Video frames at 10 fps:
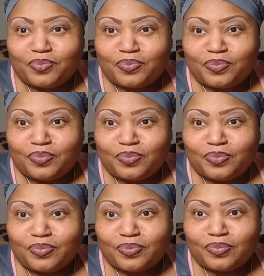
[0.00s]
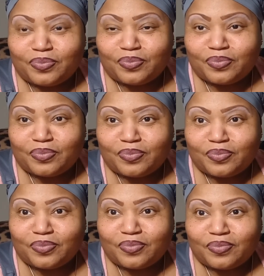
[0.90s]

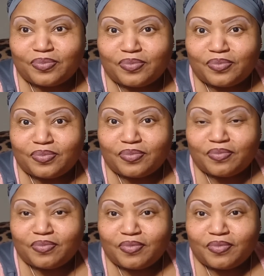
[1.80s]
No one is speaking in this clip.